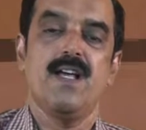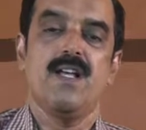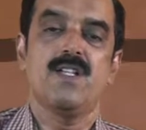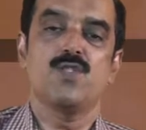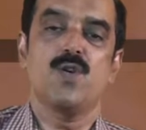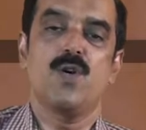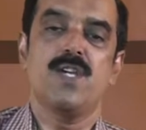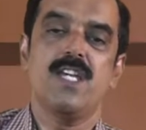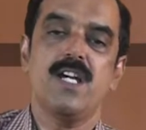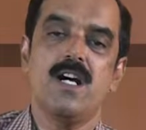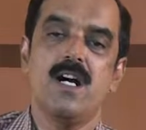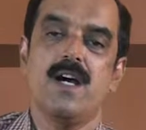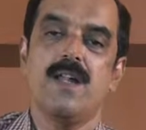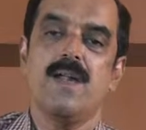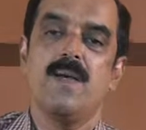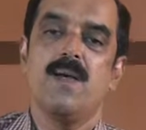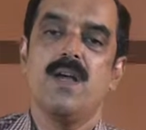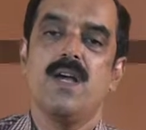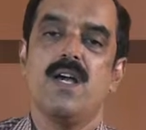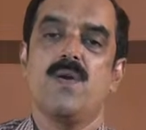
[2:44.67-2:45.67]
So,
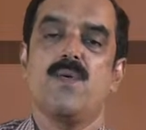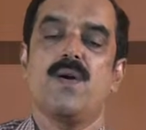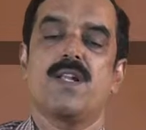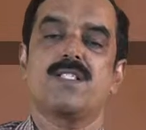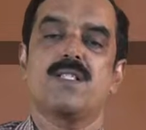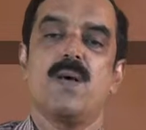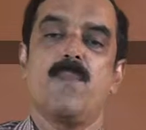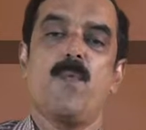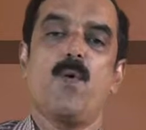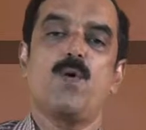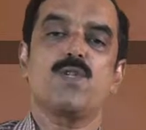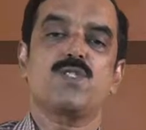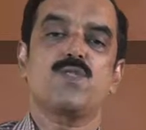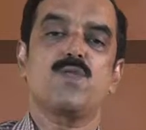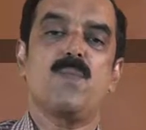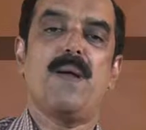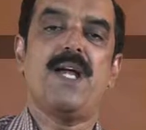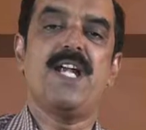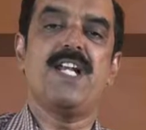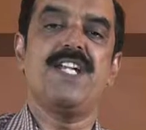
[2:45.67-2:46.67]
here you are supposed
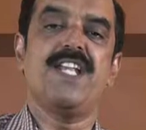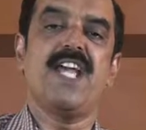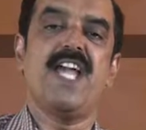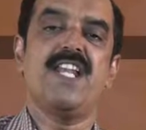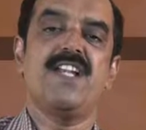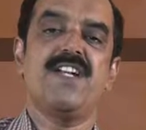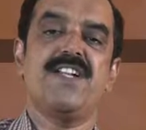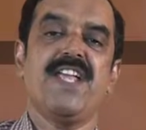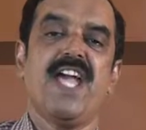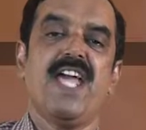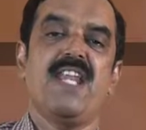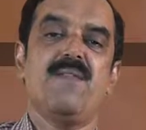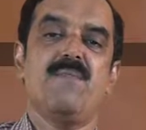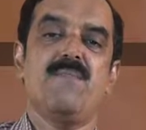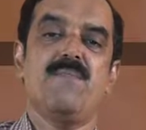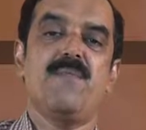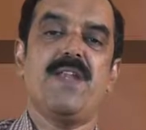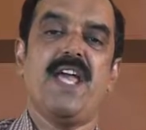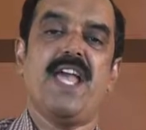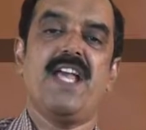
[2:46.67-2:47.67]
to maintain
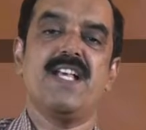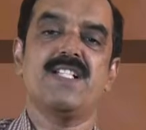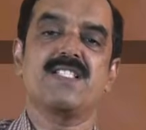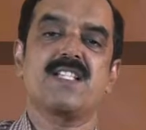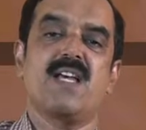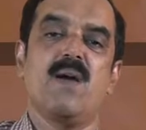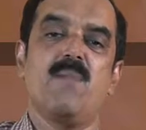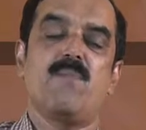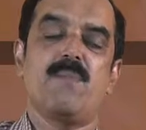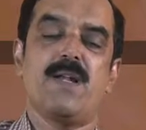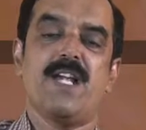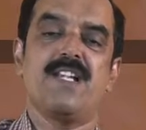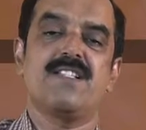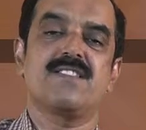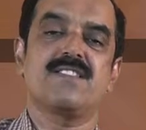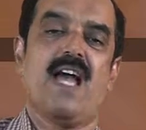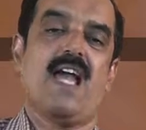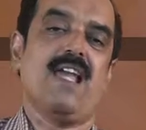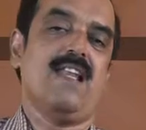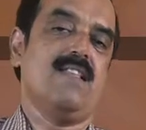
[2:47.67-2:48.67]
10 days complete
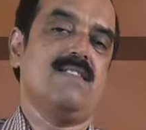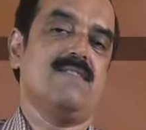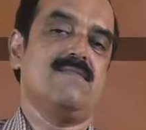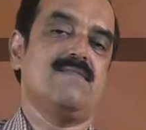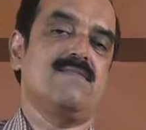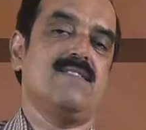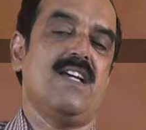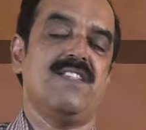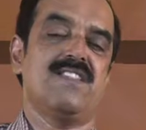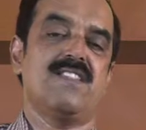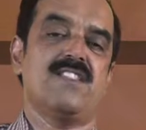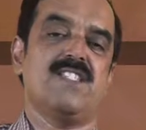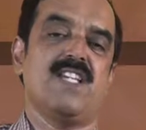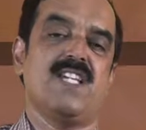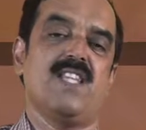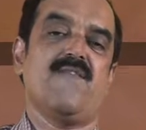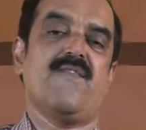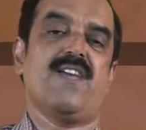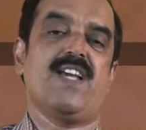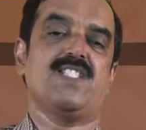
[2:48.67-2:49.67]
silence. That is the
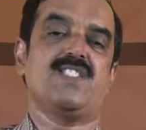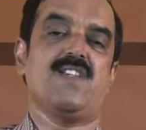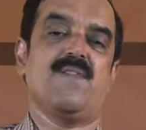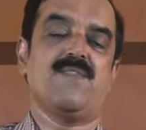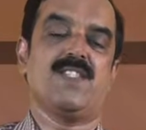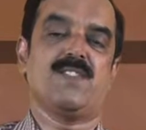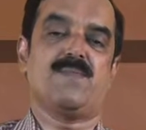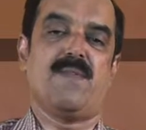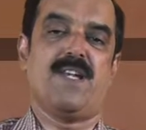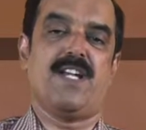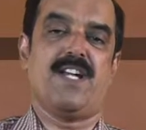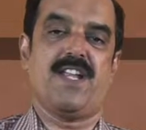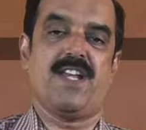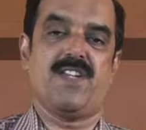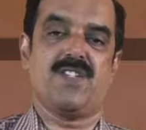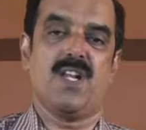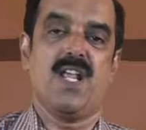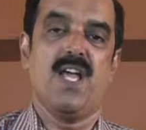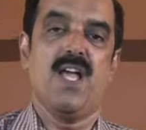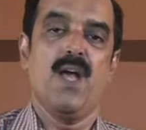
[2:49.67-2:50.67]
significance of this
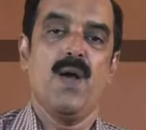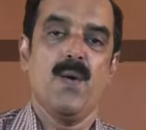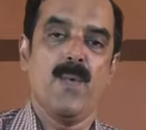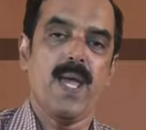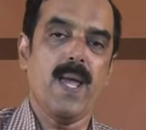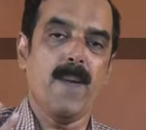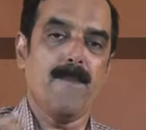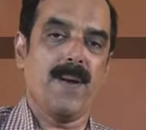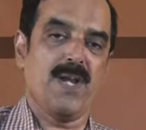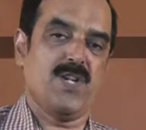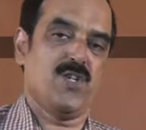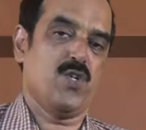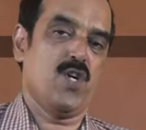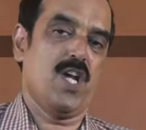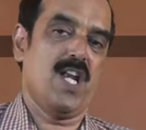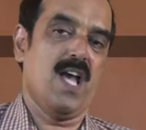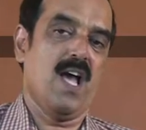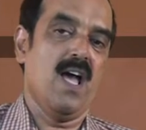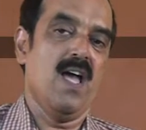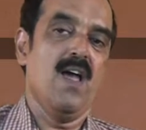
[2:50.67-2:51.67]
meditation.
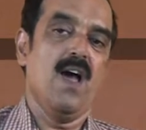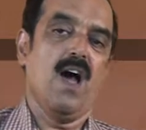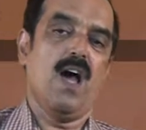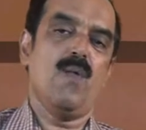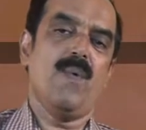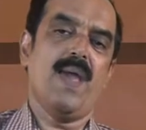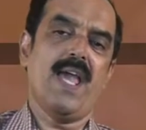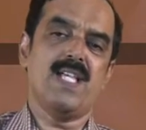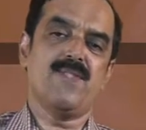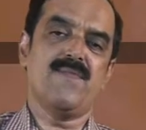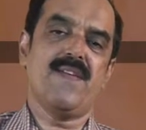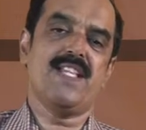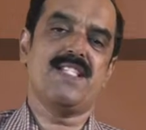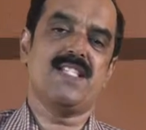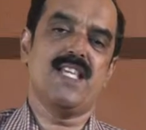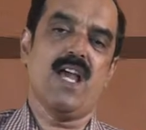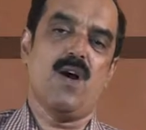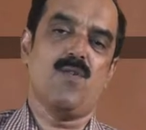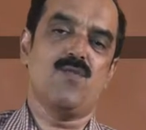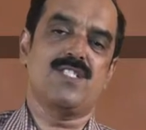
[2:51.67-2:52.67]
Vipashyana, always we
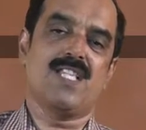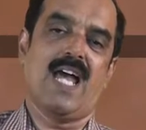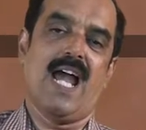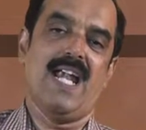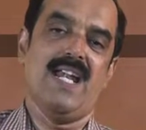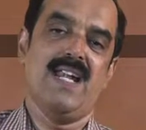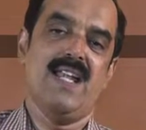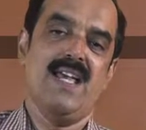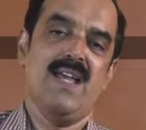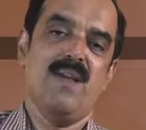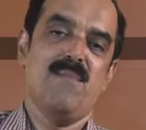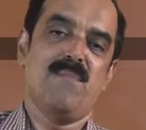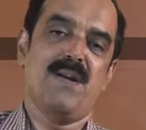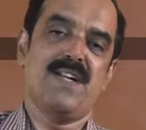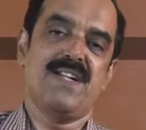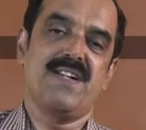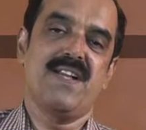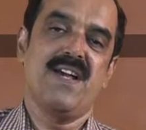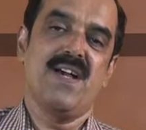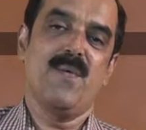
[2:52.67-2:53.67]
see outside,
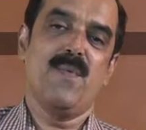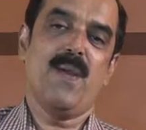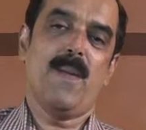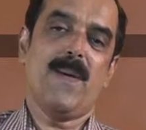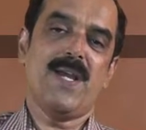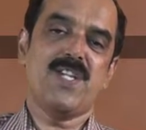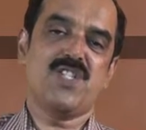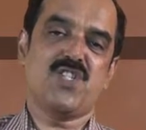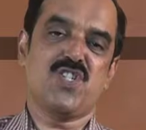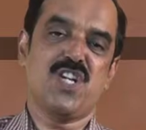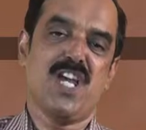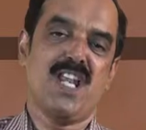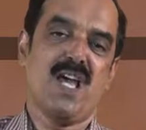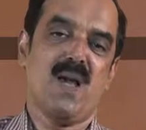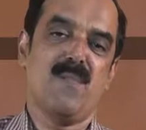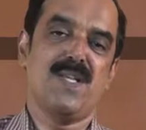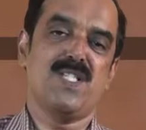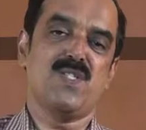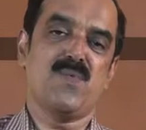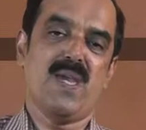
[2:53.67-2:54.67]
but
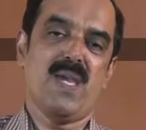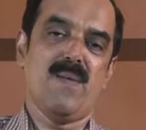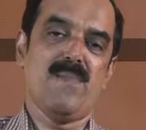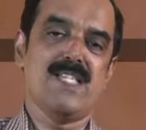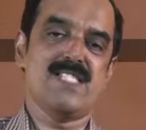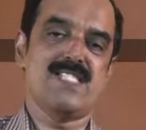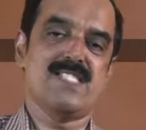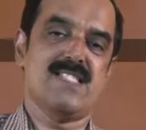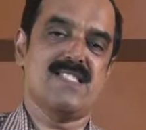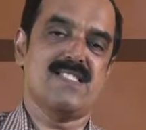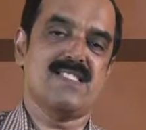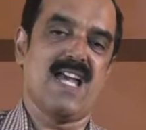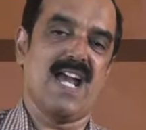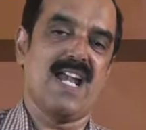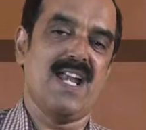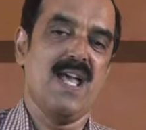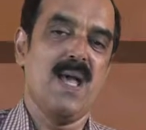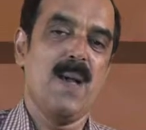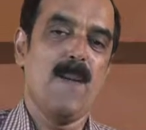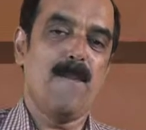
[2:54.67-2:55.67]
Vipashyana means, we means
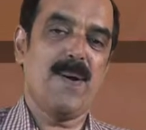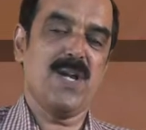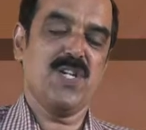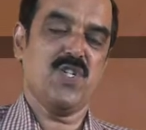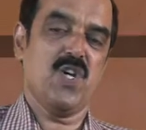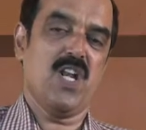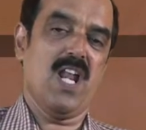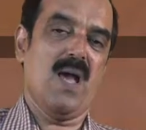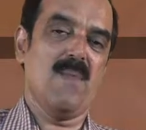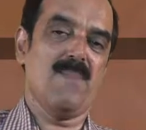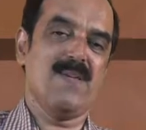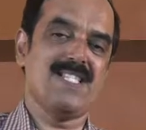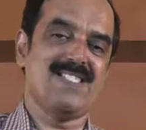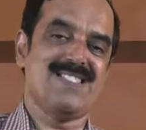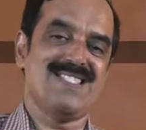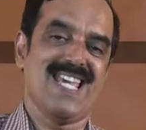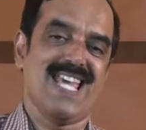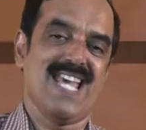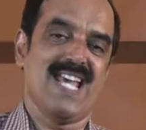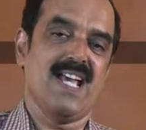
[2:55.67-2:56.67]
inside, Pashyana means
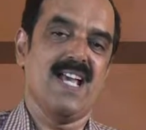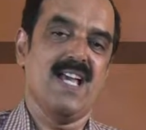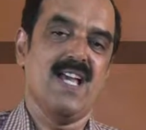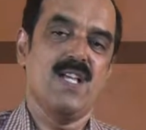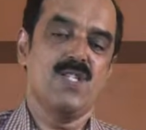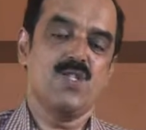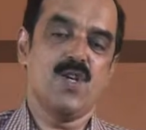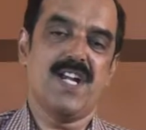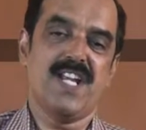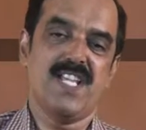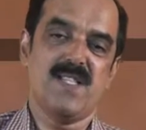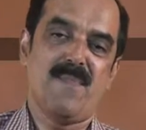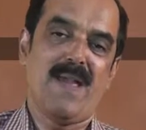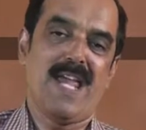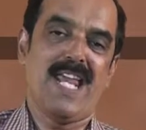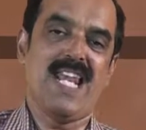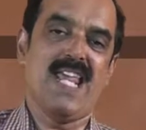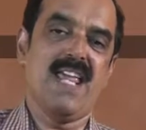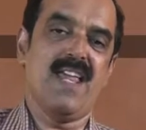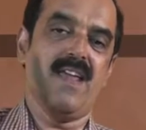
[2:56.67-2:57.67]
seeing. So, it is
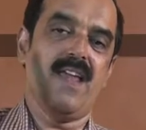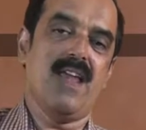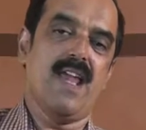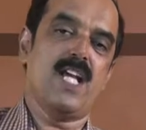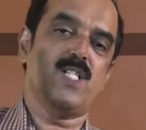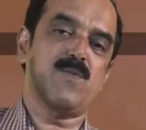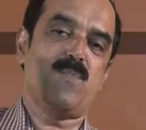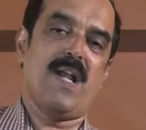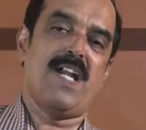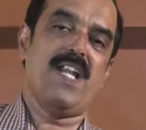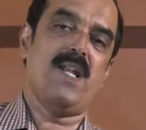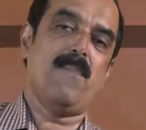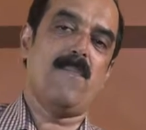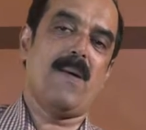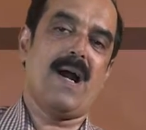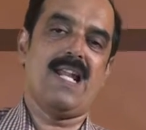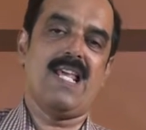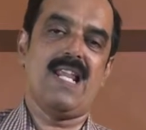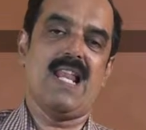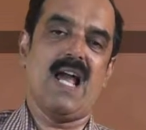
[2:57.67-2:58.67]
mainly explained in
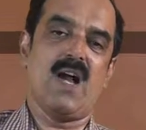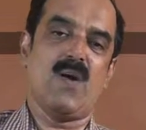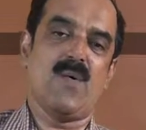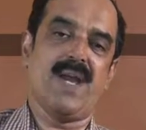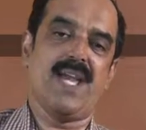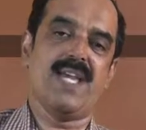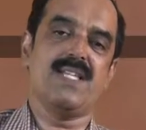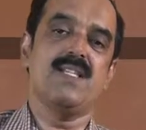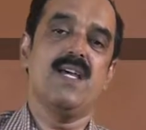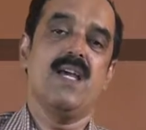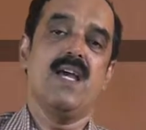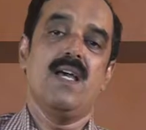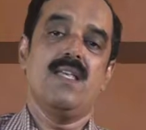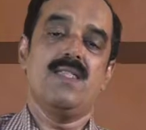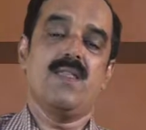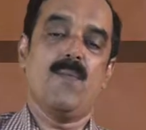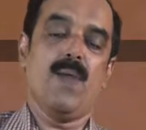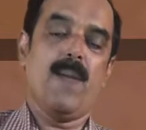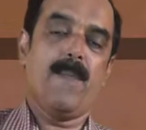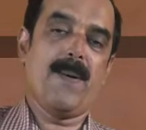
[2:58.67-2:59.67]
Pali language,
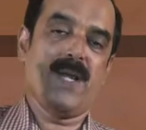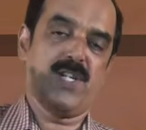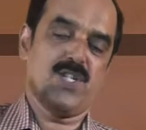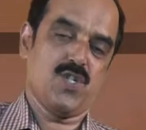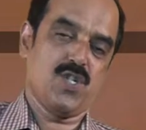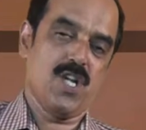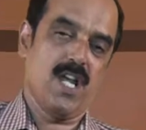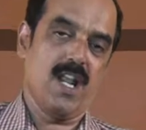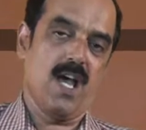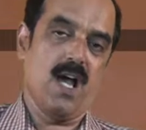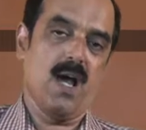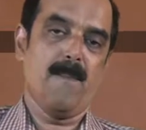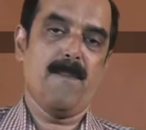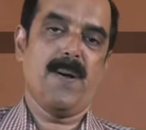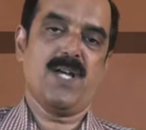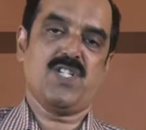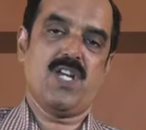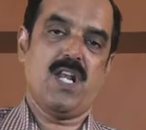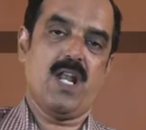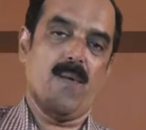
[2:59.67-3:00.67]
the Vipashyana,
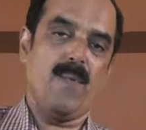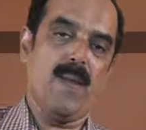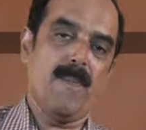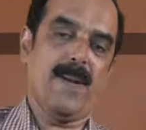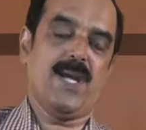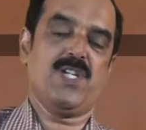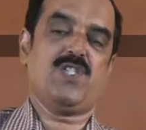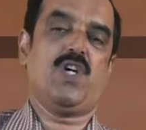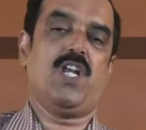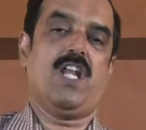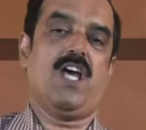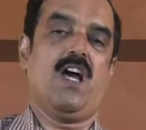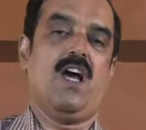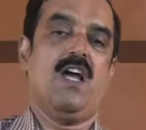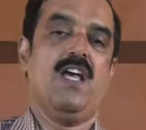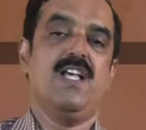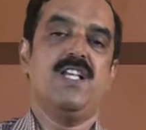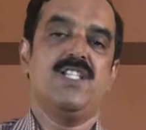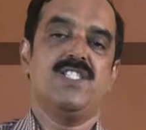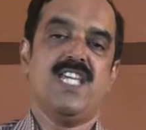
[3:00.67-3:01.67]
Pashyana, Vipashyana,
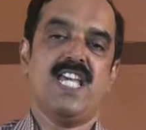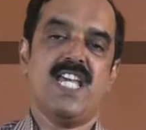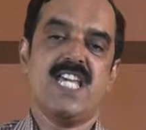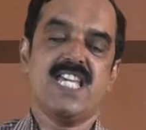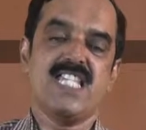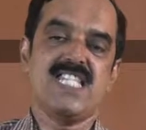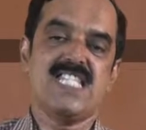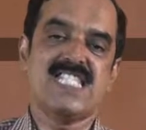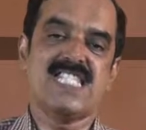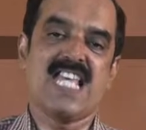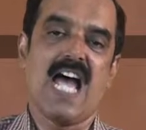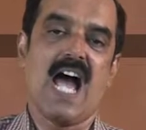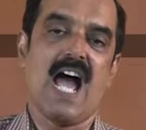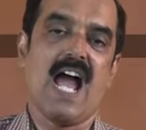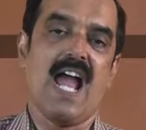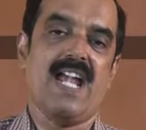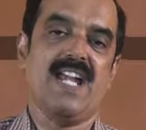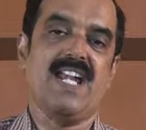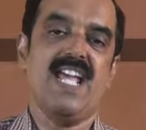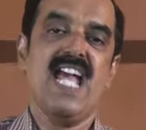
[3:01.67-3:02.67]
seeing
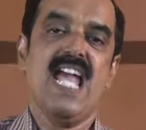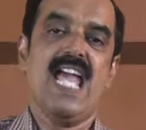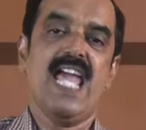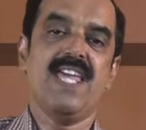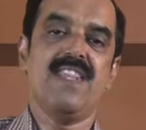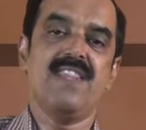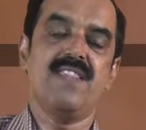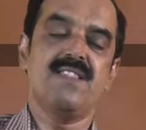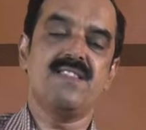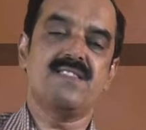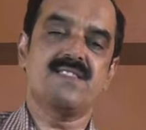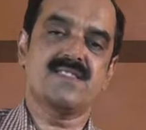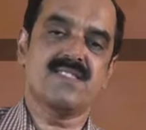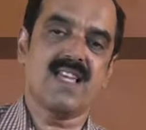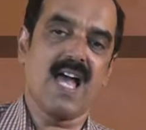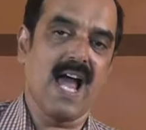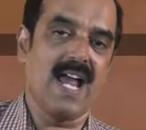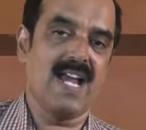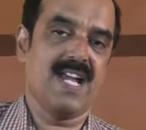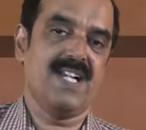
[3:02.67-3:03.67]
inside,
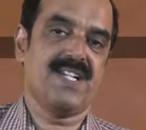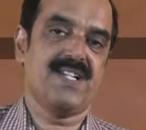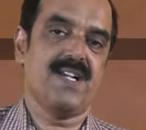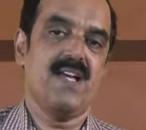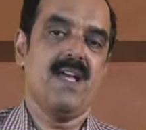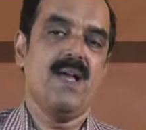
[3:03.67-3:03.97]
insight.